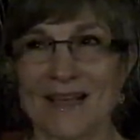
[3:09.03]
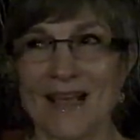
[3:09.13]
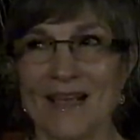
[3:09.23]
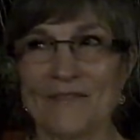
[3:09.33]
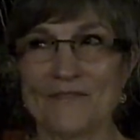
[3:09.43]

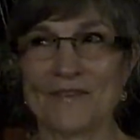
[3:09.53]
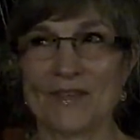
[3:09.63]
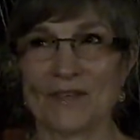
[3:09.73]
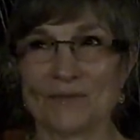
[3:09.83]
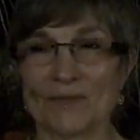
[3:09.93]
I
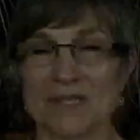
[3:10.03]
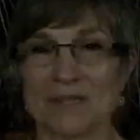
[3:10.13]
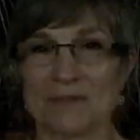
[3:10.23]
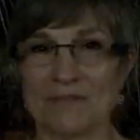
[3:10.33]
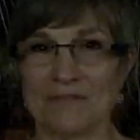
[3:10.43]
feel
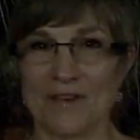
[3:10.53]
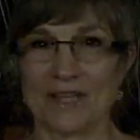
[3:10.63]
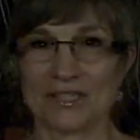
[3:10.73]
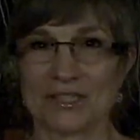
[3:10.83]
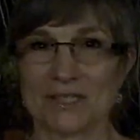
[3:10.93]
really
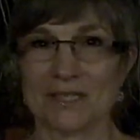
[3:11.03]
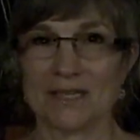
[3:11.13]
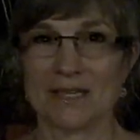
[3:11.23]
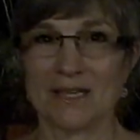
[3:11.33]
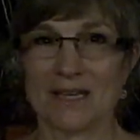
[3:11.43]
refreshed.
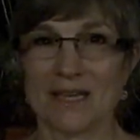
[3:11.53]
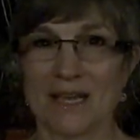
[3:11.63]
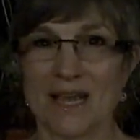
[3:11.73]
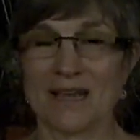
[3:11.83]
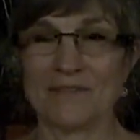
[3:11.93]

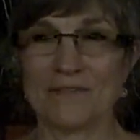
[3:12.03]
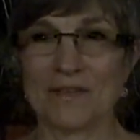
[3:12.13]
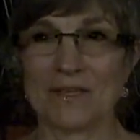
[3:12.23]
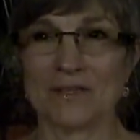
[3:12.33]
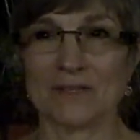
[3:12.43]
I
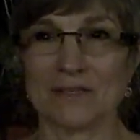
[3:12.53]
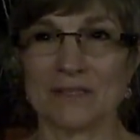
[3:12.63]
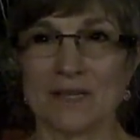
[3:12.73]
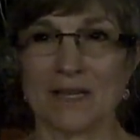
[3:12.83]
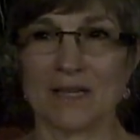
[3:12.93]
feel,
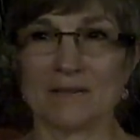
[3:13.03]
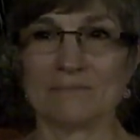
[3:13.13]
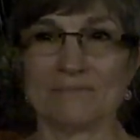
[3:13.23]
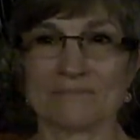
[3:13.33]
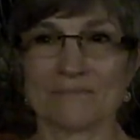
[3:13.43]

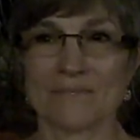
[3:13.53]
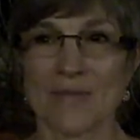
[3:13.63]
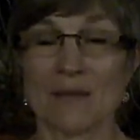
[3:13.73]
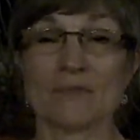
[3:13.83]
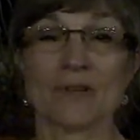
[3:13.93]

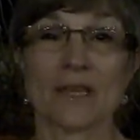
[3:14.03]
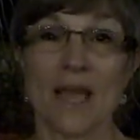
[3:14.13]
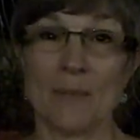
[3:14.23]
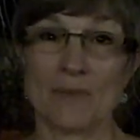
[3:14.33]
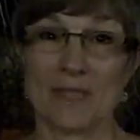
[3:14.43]
I'm really
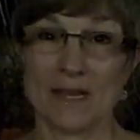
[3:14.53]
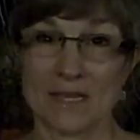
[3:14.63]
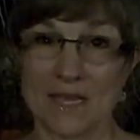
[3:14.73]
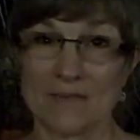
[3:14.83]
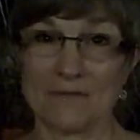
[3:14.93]
happy that I
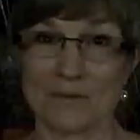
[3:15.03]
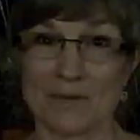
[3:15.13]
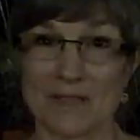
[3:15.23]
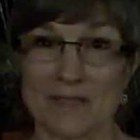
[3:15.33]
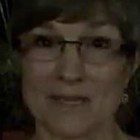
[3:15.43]
came for
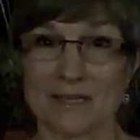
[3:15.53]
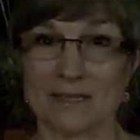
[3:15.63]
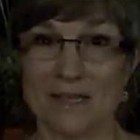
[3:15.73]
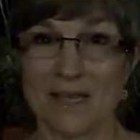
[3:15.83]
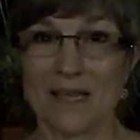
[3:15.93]
one thing.
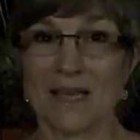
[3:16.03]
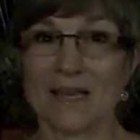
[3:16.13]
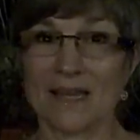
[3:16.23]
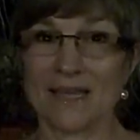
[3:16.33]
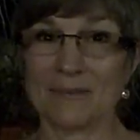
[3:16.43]

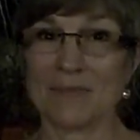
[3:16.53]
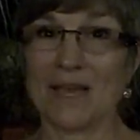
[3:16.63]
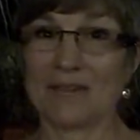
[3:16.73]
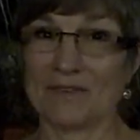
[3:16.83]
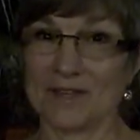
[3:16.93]
And I am
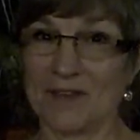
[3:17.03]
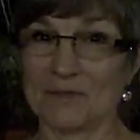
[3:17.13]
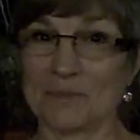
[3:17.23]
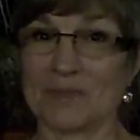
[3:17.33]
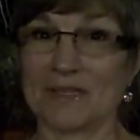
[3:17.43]
kind of
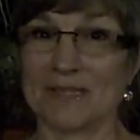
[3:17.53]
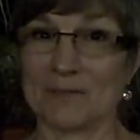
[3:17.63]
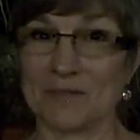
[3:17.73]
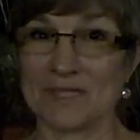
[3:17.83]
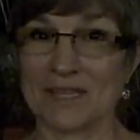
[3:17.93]
uncomfortable because
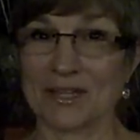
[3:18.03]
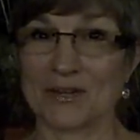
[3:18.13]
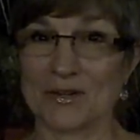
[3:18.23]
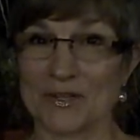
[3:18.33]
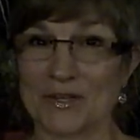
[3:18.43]
I'm dressed like a
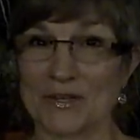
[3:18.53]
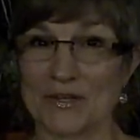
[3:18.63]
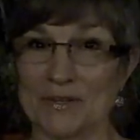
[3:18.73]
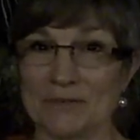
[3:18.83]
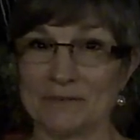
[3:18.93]
girly
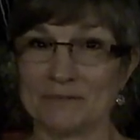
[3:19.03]
girl